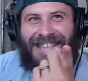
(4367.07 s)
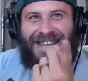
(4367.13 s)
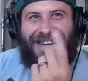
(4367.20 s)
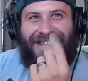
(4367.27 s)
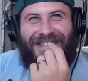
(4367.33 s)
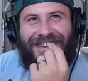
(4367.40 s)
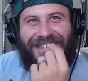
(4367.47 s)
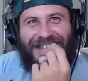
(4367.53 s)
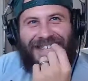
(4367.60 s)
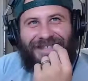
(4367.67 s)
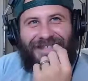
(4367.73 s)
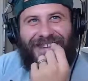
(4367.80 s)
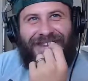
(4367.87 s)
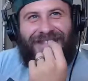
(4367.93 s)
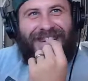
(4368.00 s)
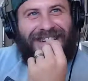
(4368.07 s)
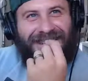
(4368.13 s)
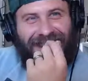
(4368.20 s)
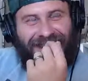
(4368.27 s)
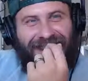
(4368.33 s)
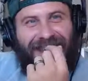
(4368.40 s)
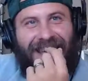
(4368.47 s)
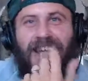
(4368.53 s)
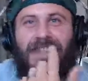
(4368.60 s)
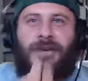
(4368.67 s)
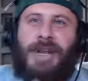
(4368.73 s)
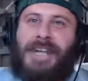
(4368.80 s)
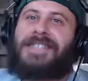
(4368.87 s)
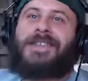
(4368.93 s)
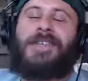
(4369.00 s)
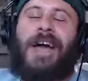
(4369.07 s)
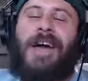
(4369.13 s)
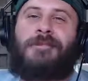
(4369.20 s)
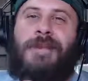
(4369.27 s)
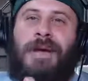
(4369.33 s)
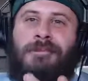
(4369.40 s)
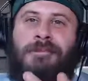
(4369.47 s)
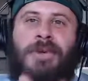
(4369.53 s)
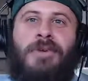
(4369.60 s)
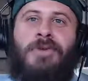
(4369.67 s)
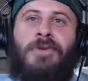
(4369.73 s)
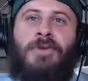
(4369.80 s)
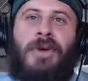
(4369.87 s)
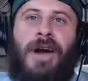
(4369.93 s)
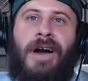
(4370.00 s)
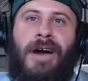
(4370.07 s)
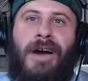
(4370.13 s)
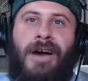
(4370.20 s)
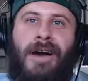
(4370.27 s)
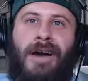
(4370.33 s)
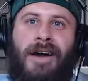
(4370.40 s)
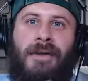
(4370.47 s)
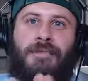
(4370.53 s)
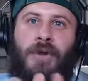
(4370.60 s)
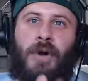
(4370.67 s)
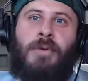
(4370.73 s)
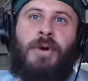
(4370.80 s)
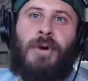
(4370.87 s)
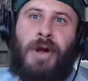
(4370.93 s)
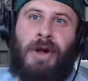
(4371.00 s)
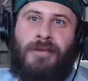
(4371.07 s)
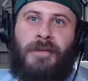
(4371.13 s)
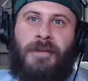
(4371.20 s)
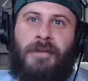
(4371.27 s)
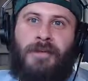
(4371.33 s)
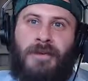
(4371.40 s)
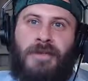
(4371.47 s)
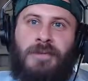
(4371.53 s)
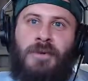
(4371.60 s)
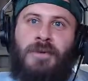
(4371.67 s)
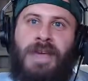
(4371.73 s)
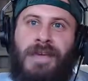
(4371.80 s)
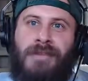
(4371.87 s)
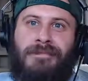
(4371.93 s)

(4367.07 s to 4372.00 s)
all those. That's pretty amazing. Dude, I still have my Mew promo card from the first movie.